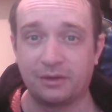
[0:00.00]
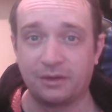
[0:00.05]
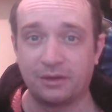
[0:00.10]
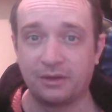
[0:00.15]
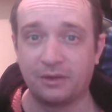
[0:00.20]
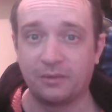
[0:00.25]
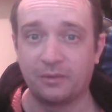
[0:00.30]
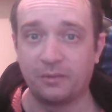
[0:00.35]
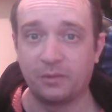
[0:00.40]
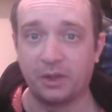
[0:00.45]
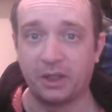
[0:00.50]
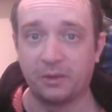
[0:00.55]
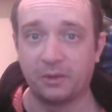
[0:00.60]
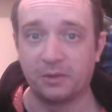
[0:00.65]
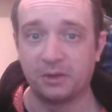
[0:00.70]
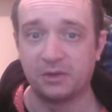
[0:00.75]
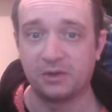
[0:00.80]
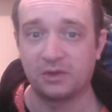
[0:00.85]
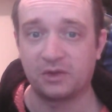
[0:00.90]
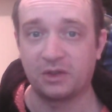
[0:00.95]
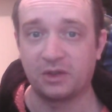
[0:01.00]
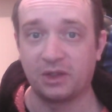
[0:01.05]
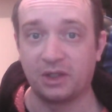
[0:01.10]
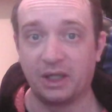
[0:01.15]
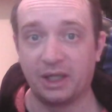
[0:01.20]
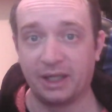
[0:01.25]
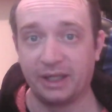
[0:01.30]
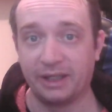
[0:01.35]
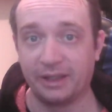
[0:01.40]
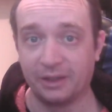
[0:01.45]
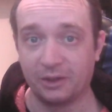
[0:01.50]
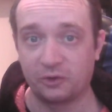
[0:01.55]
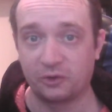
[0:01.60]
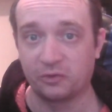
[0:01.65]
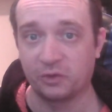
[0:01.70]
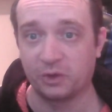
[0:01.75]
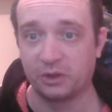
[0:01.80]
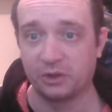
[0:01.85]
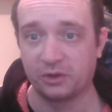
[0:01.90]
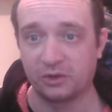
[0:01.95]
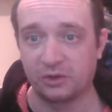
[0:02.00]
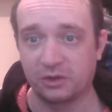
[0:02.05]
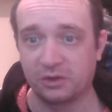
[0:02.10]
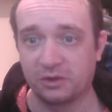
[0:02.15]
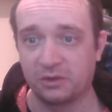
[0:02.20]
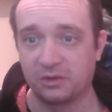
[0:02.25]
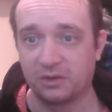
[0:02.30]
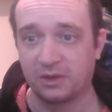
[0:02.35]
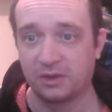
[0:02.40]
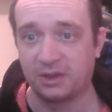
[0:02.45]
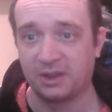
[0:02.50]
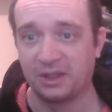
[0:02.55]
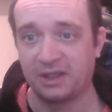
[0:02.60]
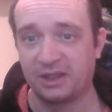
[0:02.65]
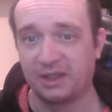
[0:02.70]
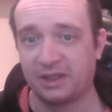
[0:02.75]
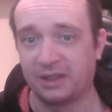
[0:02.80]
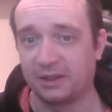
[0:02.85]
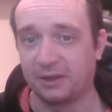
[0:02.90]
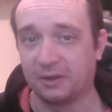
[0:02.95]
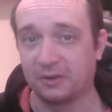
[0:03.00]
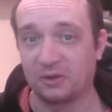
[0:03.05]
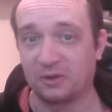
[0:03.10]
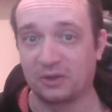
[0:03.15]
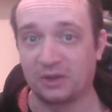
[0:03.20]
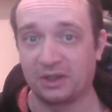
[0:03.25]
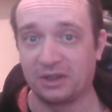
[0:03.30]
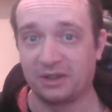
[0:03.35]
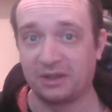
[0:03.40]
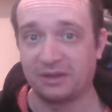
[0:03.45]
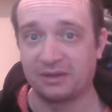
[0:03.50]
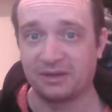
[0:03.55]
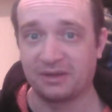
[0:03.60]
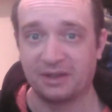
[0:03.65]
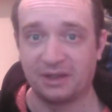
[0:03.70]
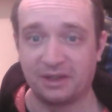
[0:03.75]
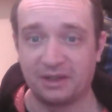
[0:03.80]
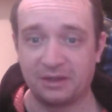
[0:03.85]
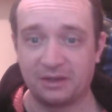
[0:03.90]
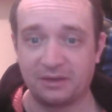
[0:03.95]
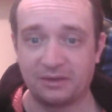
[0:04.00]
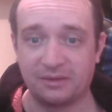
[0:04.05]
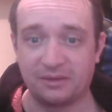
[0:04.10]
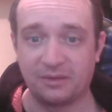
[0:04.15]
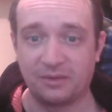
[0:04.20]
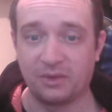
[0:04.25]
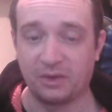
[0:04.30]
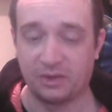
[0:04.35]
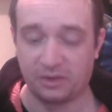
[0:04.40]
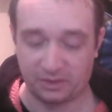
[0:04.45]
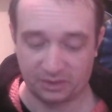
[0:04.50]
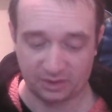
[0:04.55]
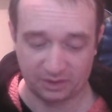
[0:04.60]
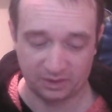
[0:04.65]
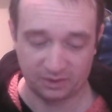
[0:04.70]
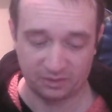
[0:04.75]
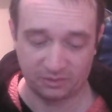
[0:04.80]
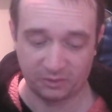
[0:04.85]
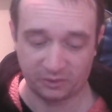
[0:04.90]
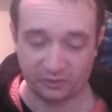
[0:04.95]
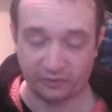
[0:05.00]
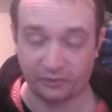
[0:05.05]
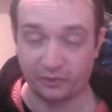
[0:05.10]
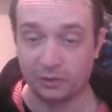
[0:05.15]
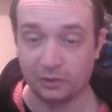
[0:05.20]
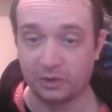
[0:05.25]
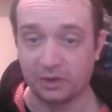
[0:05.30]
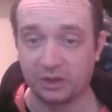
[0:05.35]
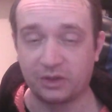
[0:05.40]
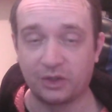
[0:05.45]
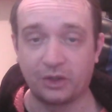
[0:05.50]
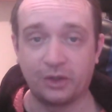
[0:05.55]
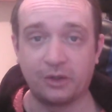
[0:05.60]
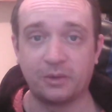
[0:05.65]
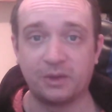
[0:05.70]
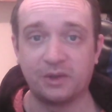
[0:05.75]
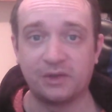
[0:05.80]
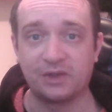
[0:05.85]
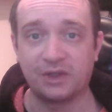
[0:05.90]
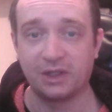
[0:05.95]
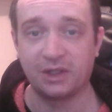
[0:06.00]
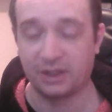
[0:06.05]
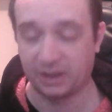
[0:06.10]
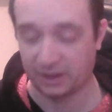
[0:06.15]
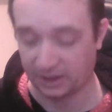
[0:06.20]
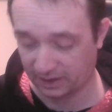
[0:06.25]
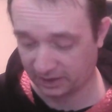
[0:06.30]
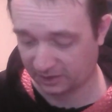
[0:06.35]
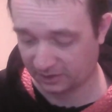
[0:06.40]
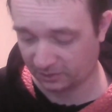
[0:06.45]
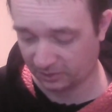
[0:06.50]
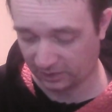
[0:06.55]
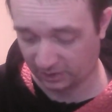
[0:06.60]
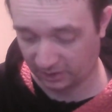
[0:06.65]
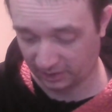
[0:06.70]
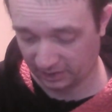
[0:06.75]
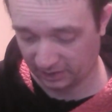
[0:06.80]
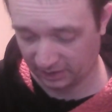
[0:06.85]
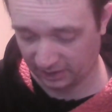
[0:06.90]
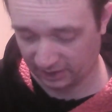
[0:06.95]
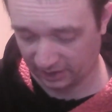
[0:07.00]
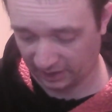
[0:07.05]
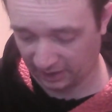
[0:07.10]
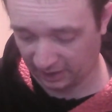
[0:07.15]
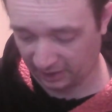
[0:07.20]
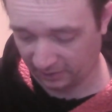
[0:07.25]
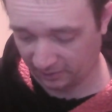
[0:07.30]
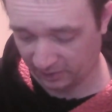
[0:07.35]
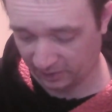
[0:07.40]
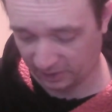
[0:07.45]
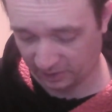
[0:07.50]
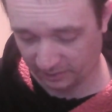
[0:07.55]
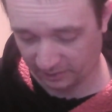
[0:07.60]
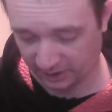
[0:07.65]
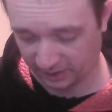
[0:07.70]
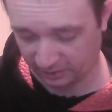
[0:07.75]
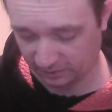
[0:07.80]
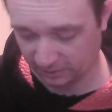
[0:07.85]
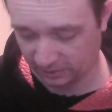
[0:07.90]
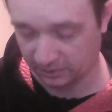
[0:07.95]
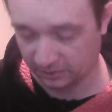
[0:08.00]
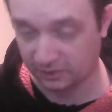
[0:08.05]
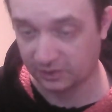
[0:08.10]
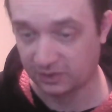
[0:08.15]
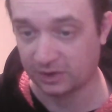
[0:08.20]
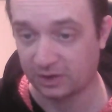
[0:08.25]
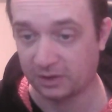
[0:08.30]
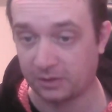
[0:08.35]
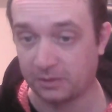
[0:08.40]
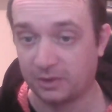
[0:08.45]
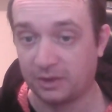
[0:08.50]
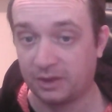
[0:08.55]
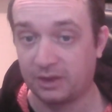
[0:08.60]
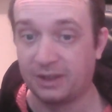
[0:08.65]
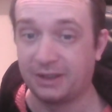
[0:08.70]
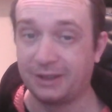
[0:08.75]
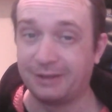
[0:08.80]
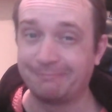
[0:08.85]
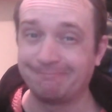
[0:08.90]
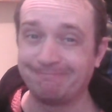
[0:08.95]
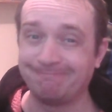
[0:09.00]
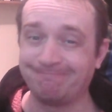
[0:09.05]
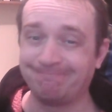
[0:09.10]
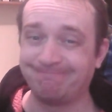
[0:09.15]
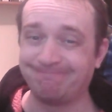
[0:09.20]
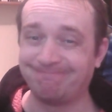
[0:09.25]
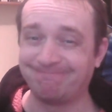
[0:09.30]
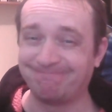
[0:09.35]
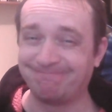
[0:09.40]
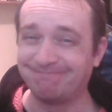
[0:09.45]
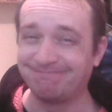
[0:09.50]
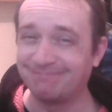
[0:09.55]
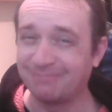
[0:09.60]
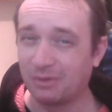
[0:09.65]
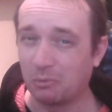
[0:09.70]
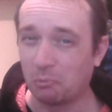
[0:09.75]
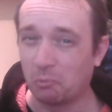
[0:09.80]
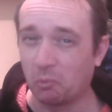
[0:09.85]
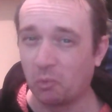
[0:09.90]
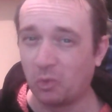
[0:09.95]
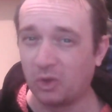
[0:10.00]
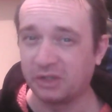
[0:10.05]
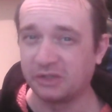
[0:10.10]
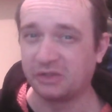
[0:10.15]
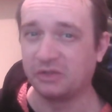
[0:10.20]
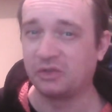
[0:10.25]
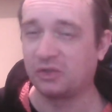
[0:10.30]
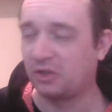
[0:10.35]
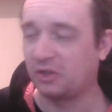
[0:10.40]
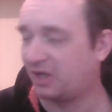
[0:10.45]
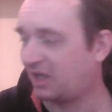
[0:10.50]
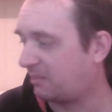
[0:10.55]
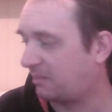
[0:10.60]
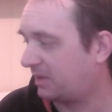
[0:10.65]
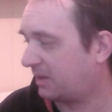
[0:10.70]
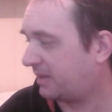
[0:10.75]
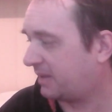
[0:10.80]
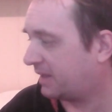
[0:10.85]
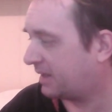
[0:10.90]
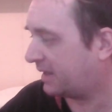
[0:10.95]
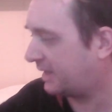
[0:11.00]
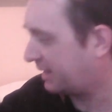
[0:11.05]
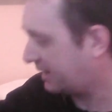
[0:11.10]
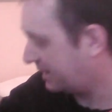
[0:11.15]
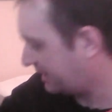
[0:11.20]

whereas the English version, you're looking at, well, it was 42 in CEX with the manual, so wasn't too happy about that.